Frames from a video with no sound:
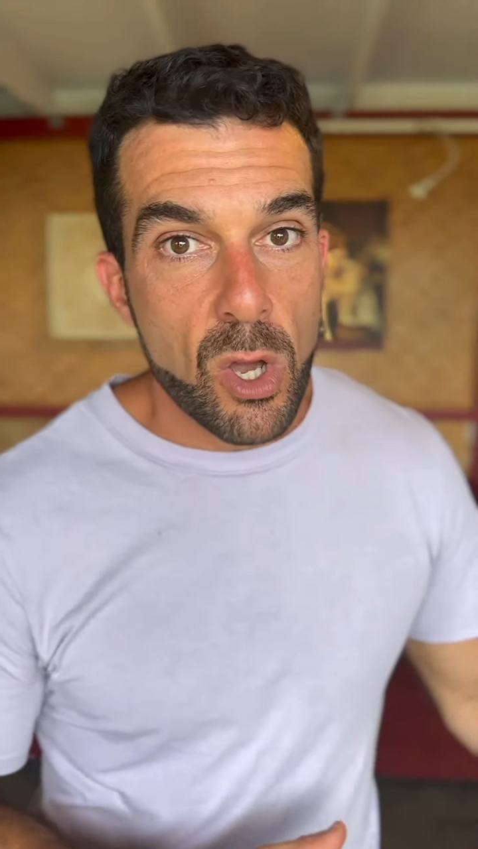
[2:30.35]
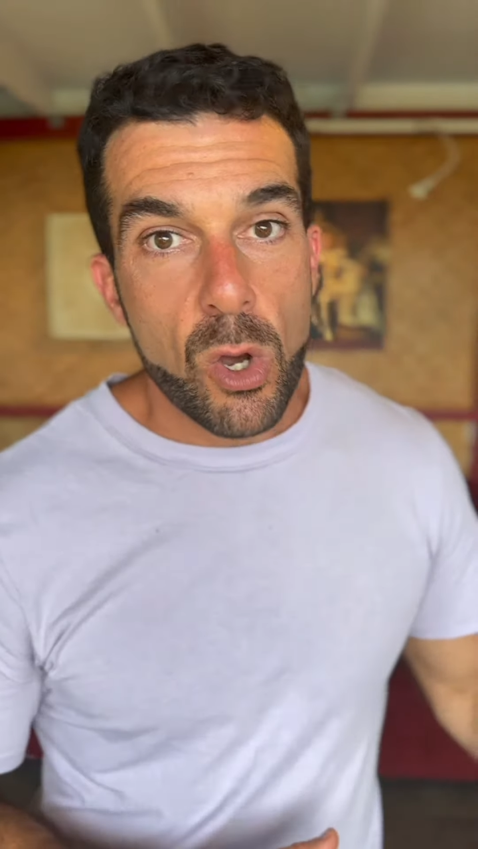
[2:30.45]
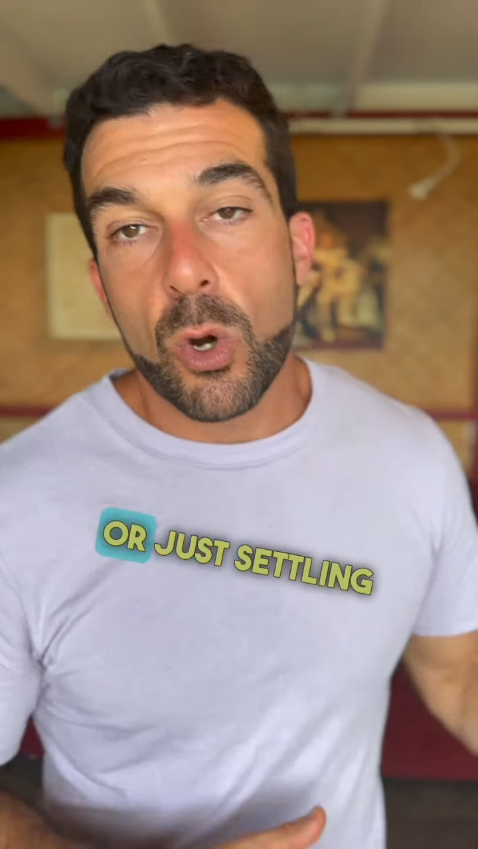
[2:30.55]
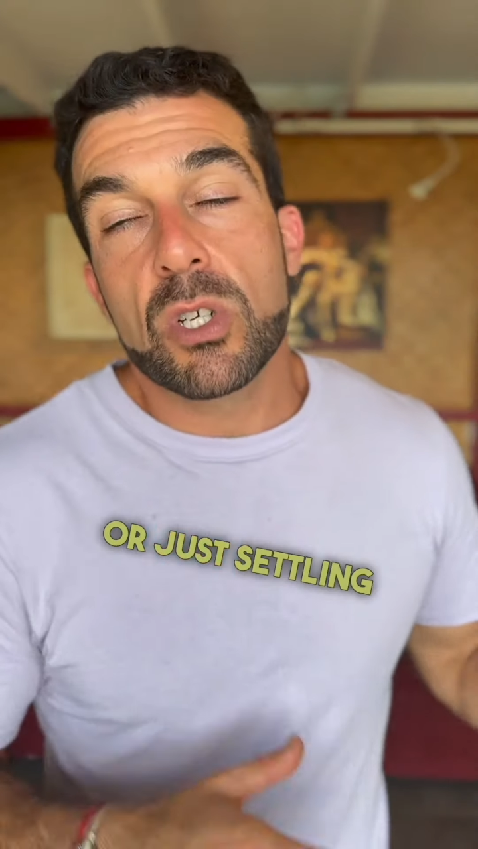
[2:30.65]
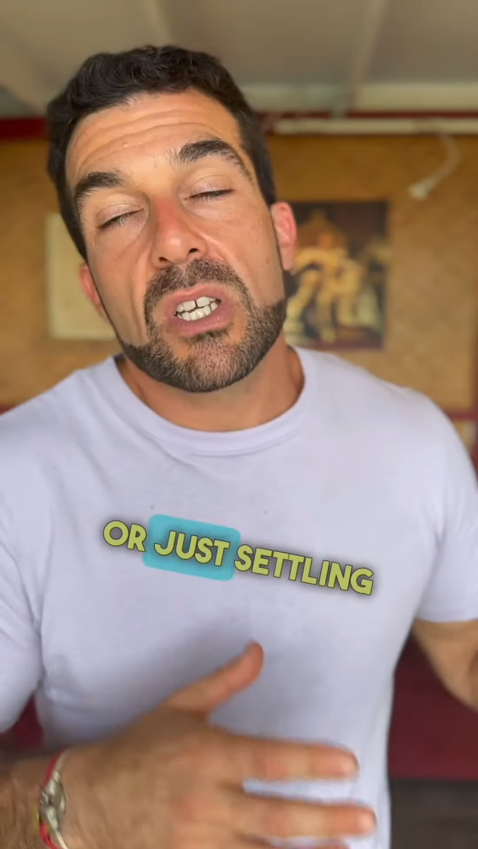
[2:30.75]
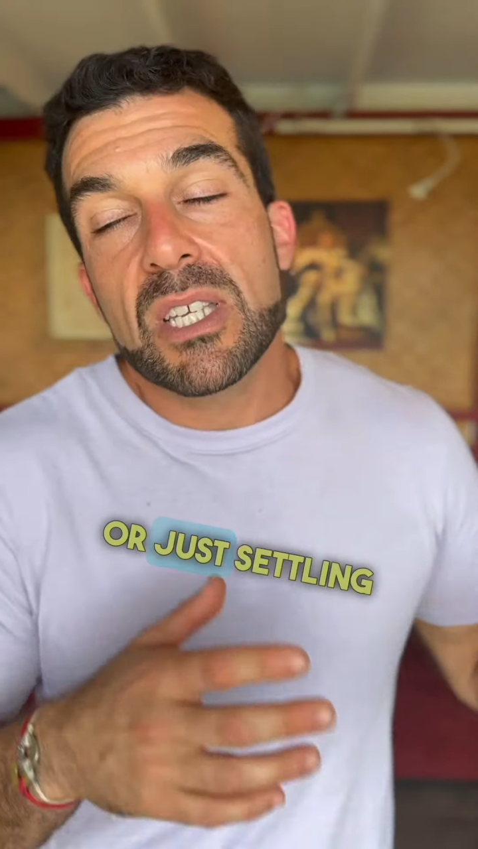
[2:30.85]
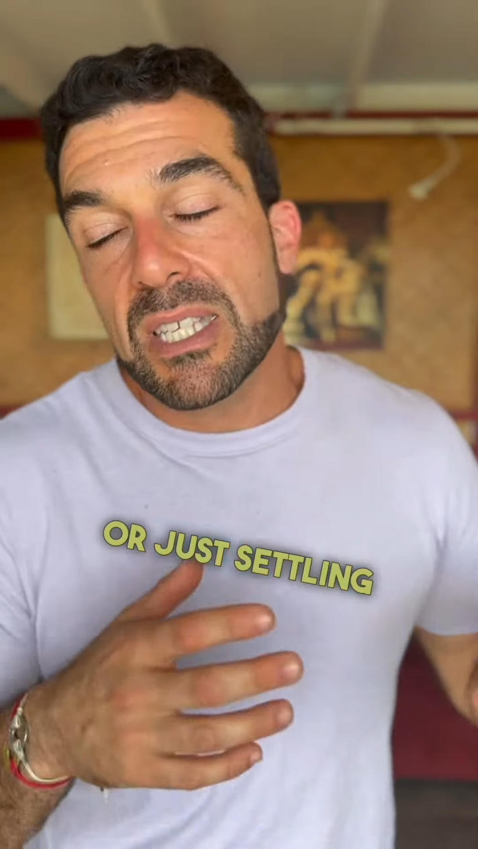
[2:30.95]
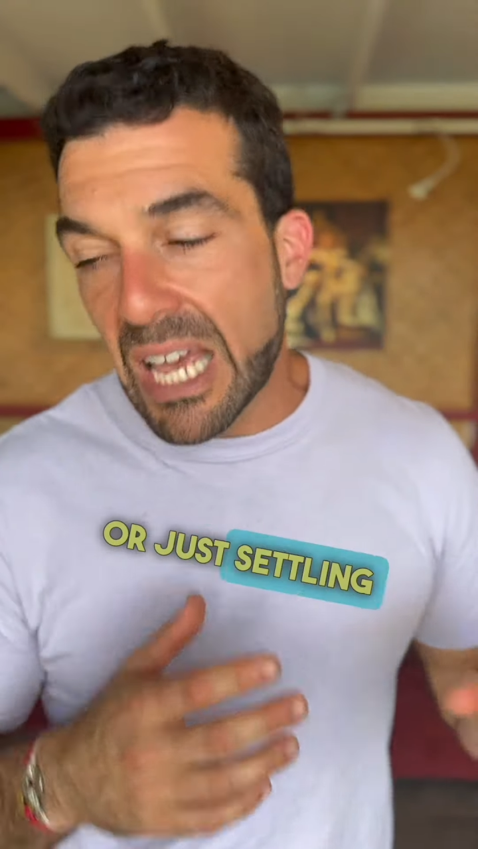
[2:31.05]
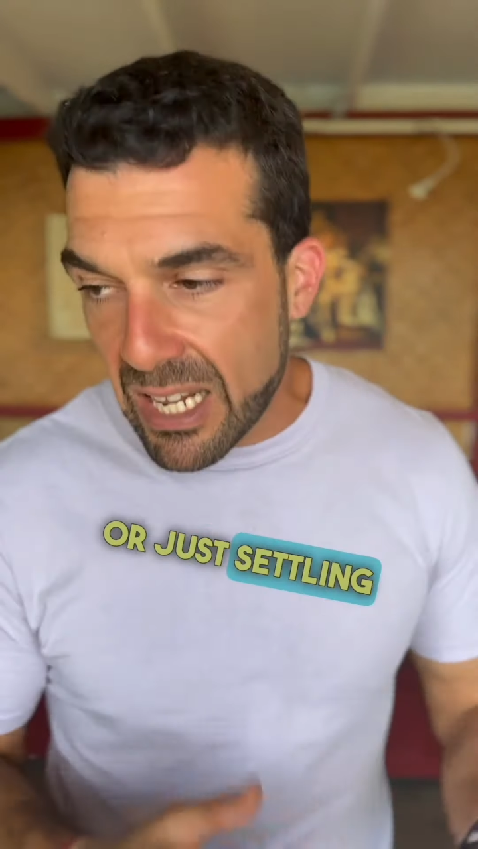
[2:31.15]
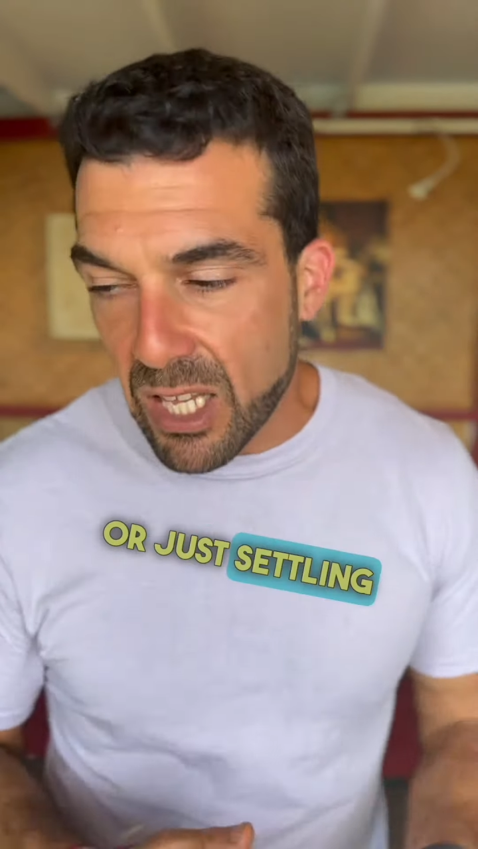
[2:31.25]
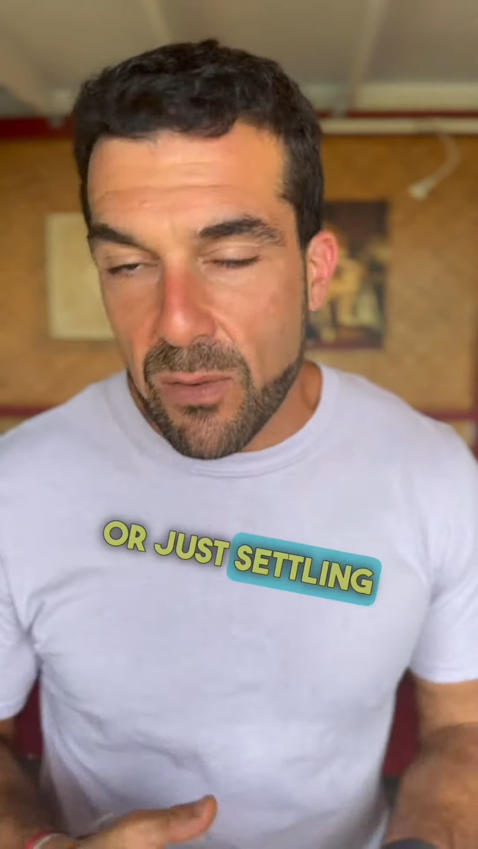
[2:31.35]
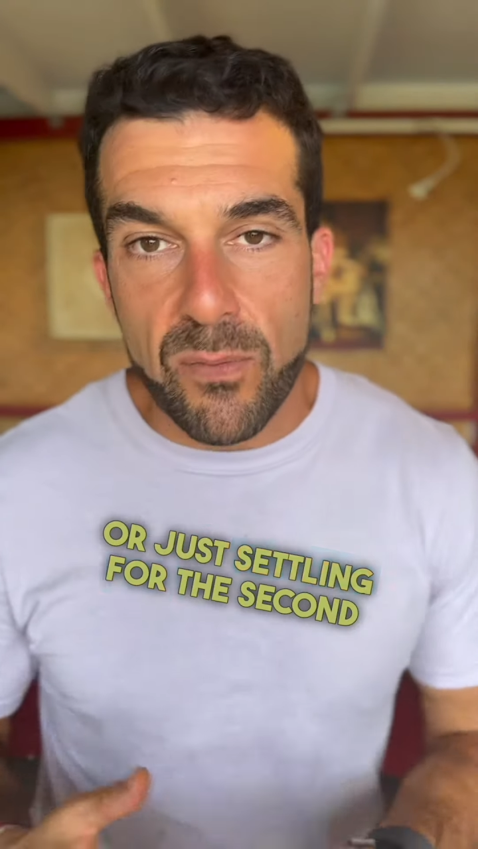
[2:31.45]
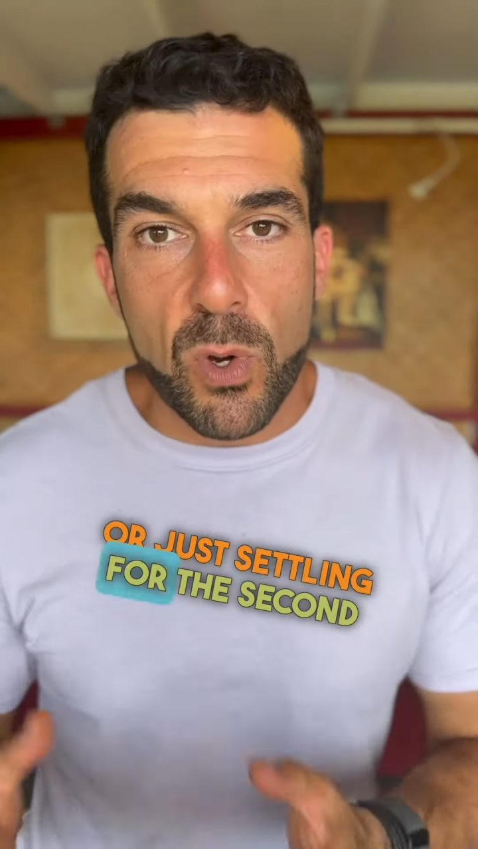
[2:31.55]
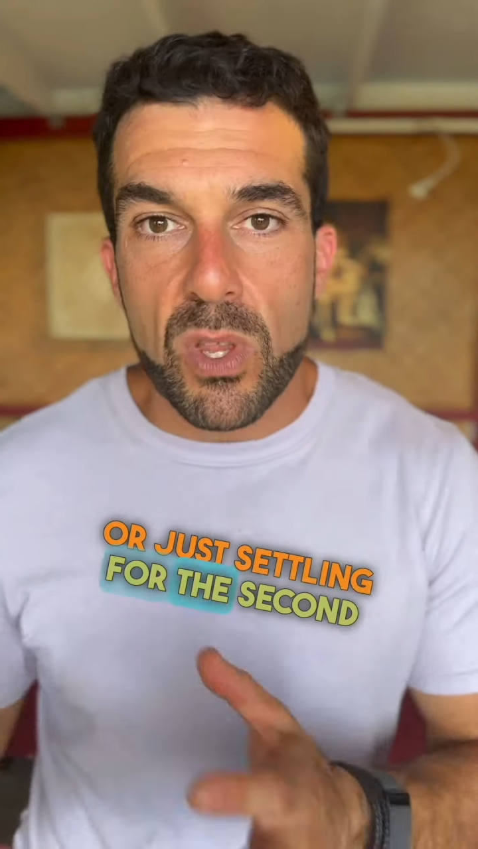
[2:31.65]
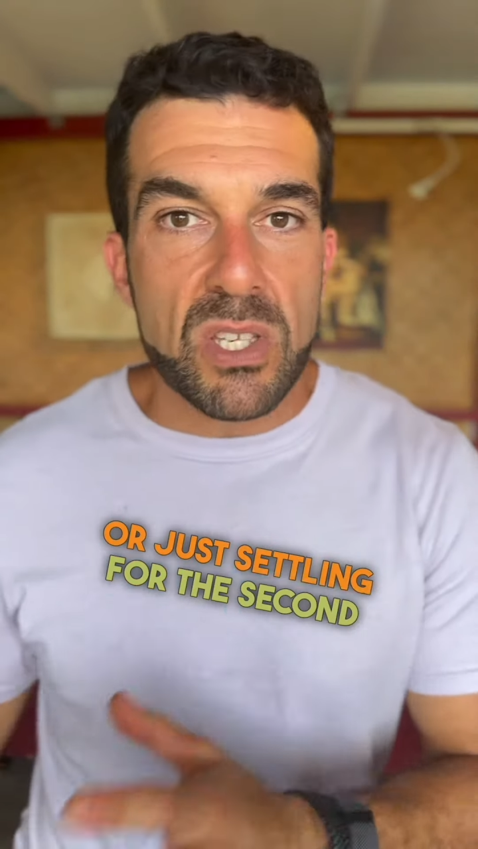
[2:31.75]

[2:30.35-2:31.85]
or just settling for the